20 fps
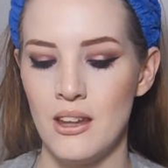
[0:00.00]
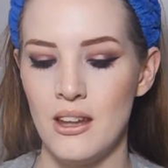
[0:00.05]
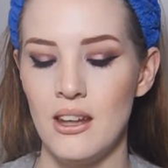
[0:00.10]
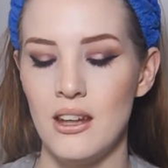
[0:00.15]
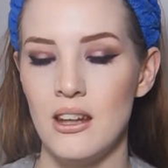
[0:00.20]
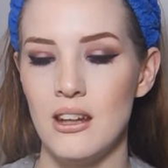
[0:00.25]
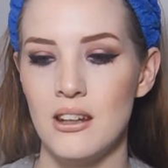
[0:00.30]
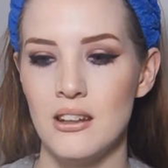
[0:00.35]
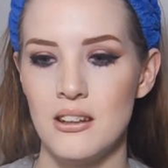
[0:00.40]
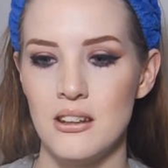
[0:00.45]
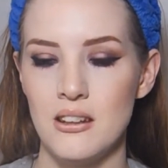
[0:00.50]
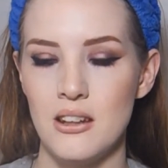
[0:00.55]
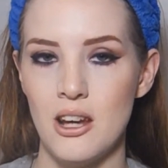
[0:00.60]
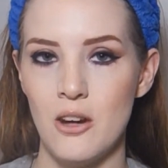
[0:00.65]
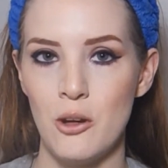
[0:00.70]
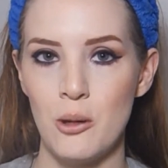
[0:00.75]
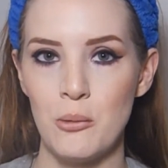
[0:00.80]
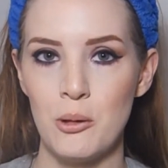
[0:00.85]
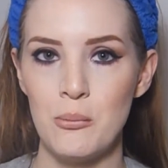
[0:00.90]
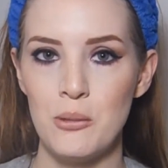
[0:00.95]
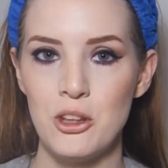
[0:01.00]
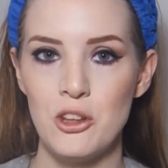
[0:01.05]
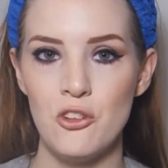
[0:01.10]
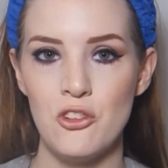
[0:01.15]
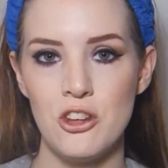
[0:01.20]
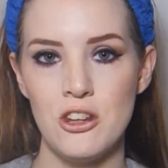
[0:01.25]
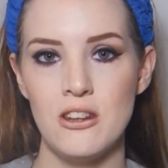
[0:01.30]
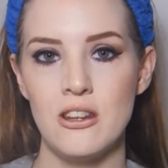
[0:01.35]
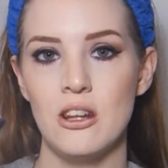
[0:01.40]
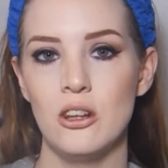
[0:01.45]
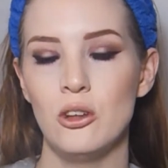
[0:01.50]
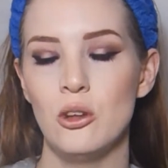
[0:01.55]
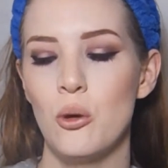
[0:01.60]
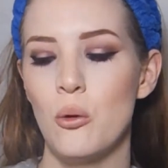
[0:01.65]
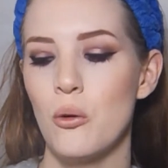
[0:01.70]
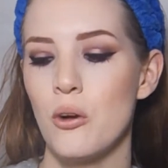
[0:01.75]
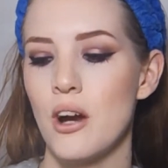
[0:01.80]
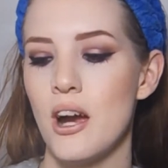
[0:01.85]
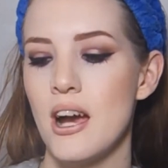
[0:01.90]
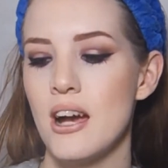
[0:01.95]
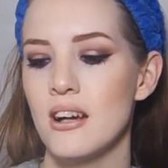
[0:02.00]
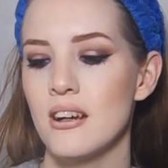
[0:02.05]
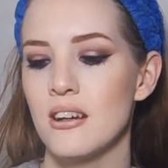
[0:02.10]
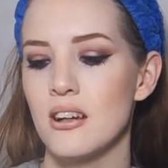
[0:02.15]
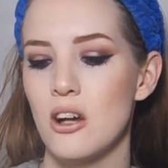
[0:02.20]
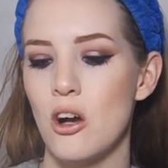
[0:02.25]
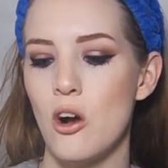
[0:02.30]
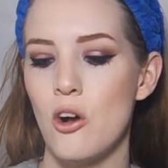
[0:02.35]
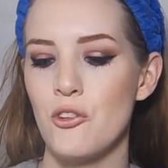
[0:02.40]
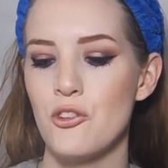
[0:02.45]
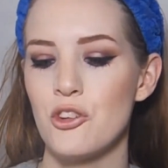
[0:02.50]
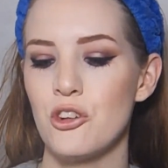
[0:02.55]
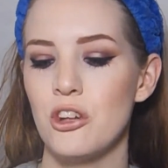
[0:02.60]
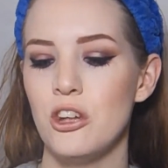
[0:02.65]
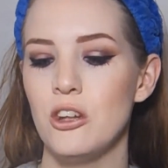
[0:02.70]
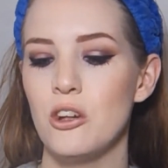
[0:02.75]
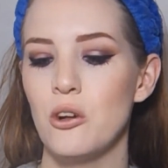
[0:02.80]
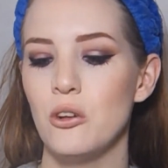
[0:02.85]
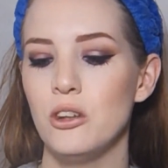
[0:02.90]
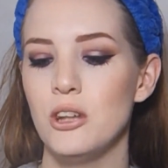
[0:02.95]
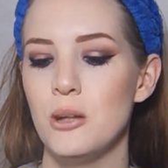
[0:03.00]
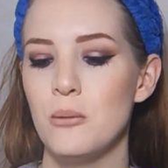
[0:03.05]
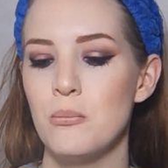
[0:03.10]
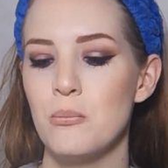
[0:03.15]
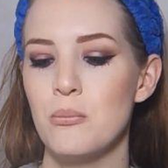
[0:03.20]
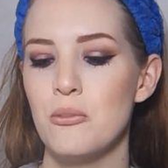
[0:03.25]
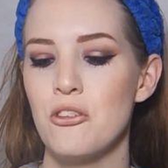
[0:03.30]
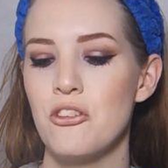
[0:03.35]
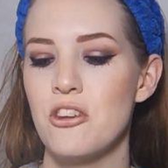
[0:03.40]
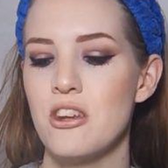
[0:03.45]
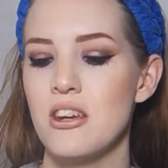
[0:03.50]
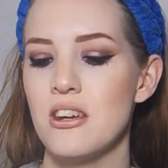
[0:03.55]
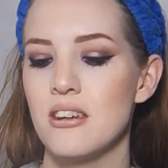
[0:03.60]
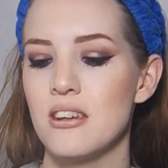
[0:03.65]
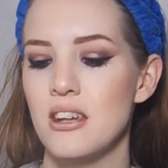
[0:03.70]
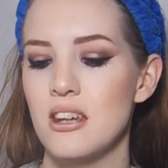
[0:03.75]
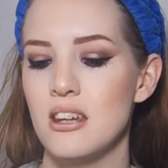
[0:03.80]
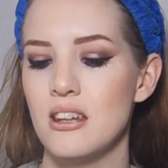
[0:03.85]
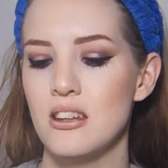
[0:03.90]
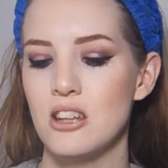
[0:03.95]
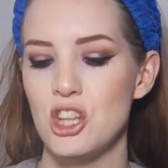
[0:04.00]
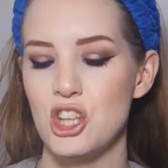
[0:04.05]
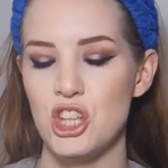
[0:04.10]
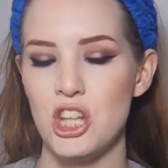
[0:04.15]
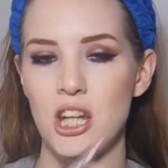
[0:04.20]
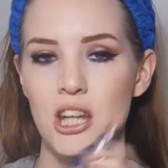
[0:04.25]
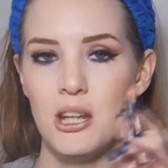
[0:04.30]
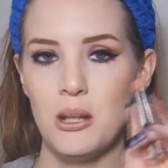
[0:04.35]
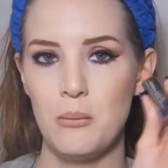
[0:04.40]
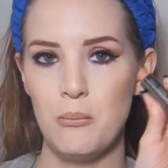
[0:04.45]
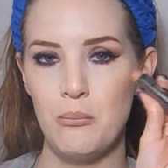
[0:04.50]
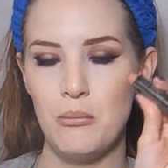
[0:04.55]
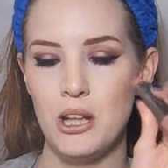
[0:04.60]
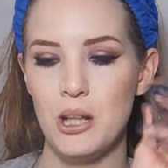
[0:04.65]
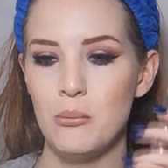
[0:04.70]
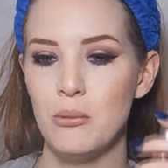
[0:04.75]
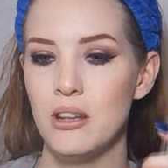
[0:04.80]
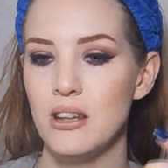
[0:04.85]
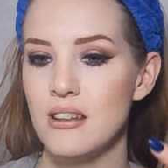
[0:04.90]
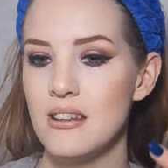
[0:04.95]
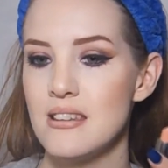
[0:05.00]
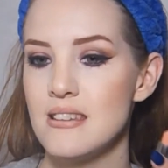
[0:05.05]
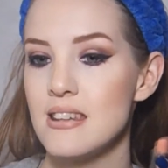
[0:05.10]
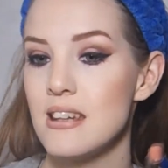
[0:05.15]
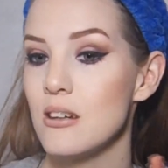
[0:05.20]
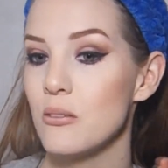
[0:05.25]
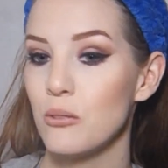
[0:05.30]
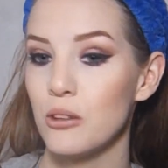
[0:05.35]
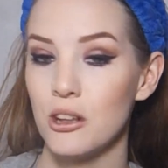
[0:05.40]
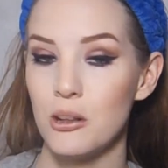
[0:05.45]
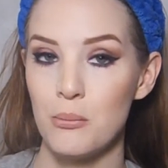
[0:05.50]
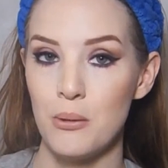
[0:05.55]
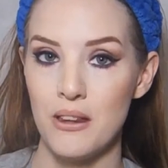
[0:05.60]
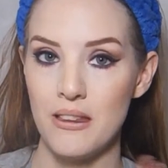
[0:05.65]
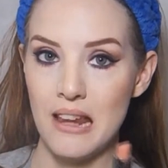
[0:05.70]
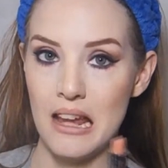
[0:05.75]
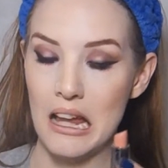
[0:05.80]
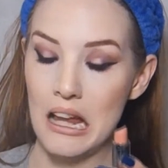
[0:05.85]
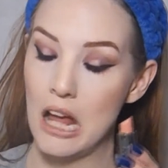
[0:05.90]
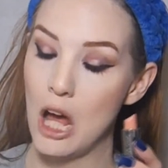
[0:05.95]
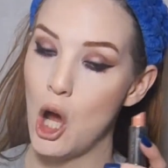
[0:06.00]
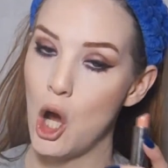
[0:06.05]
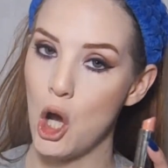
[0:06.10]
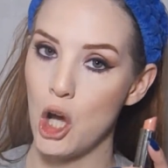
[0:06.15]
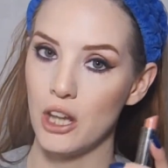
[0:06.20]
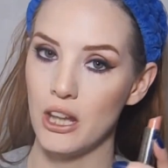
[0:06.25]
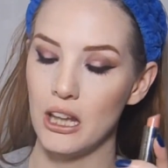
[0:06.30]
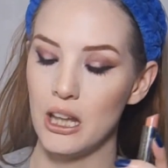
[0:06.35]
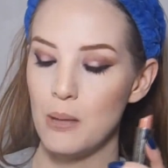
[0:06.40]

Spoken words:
And now I'm going to be using the Lorac Alter Ego Lipstick in the shade Minimalist, and we're going to put that on the